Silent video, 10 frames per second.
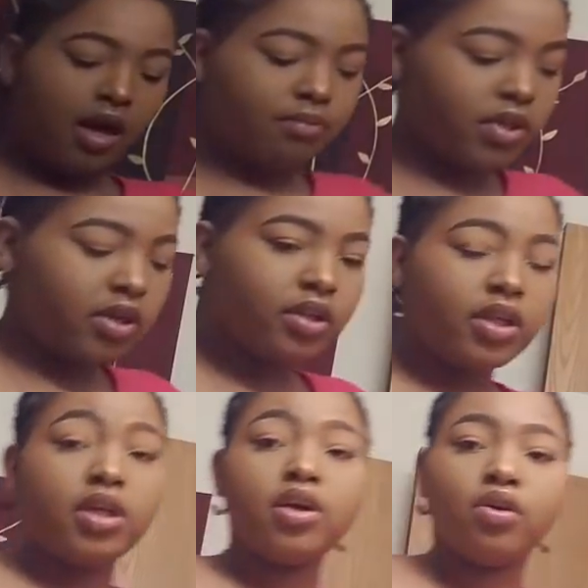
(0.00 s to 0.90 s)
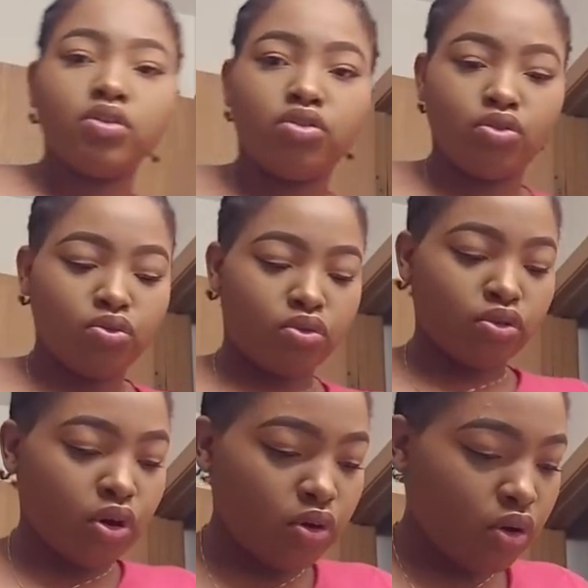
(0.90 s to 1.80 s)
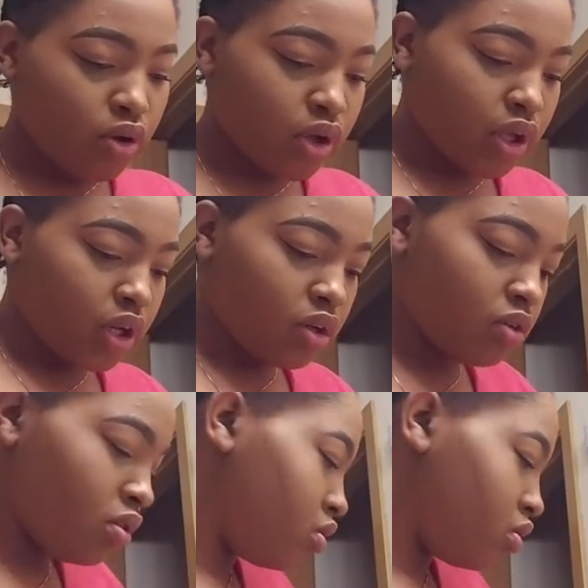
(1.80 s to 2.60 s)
I'm literally going to throw on.